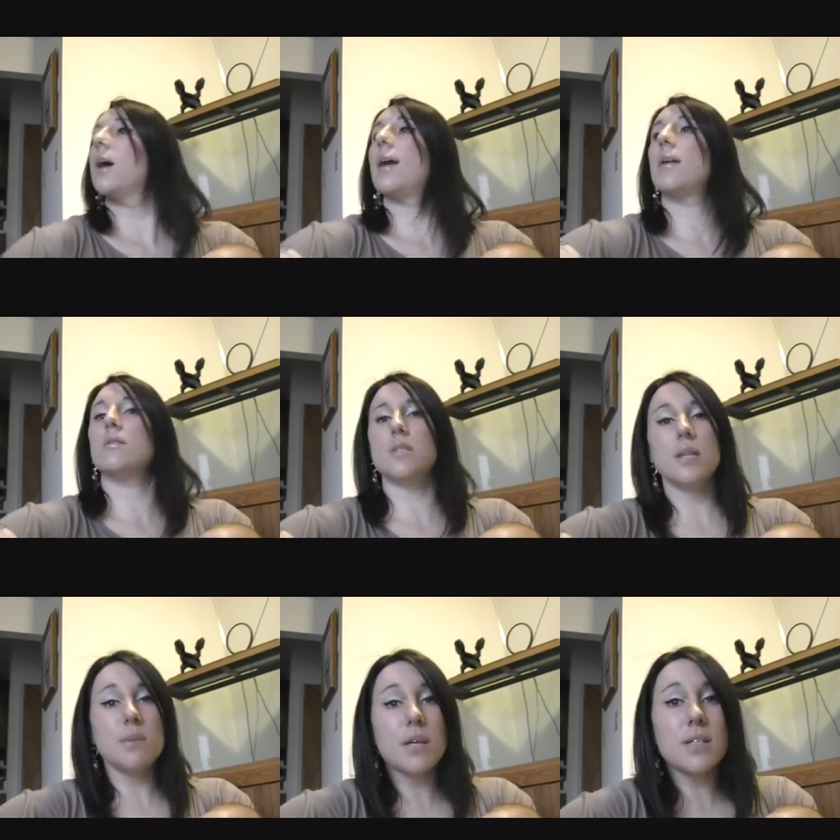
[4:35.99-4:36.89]
Does
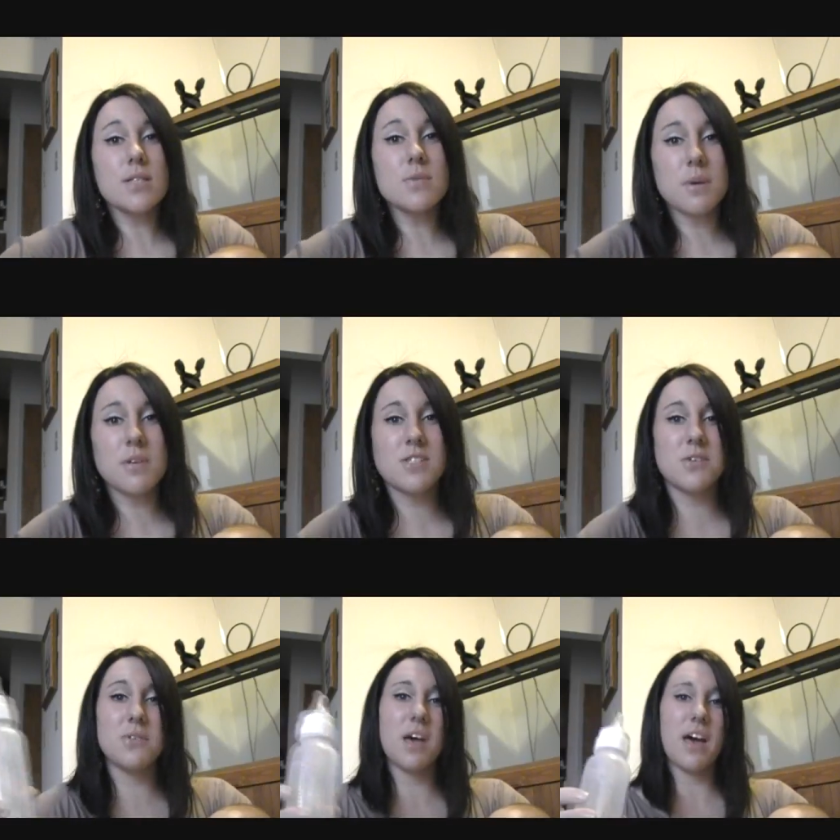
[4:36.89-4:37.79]
anybody else's babies
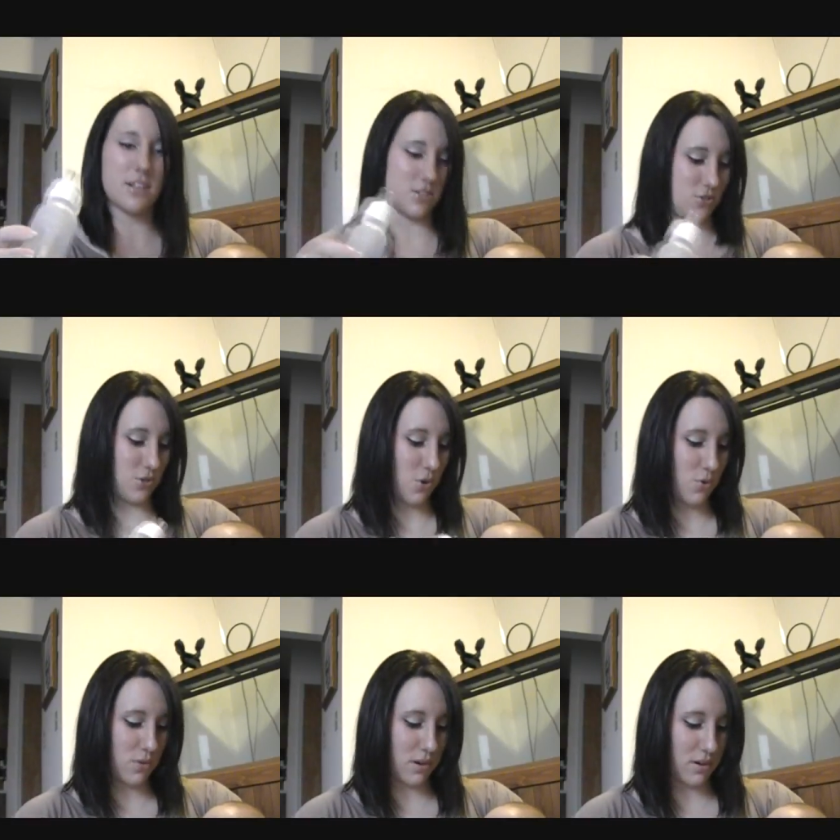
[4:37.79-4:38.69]
do that? Just
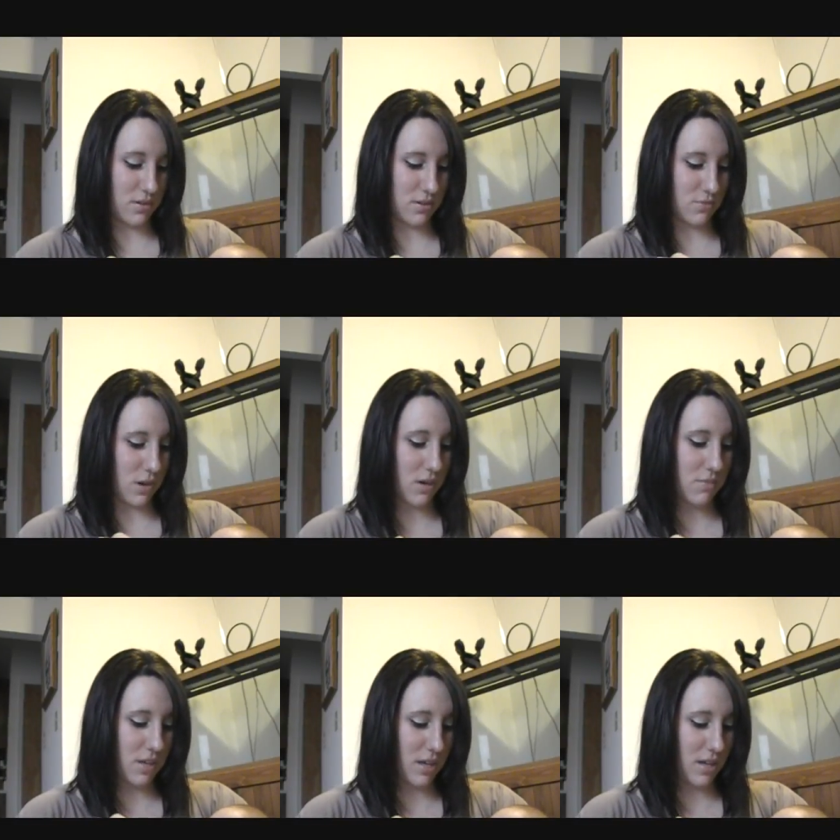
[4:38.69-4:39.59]
choke when they're just
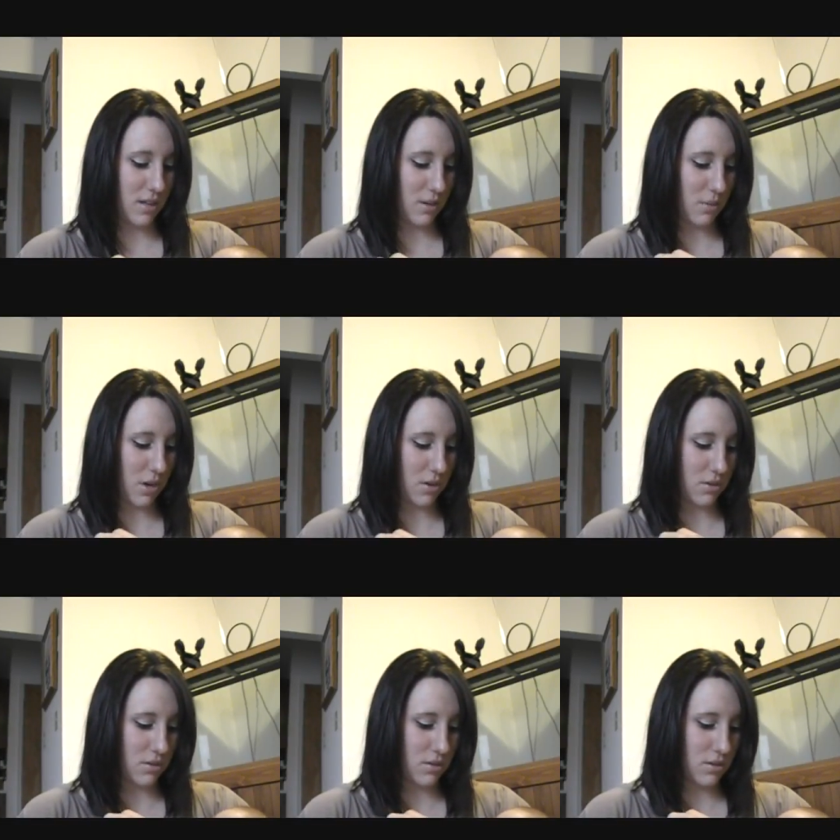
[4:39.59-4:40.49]
randomly eating their bottle?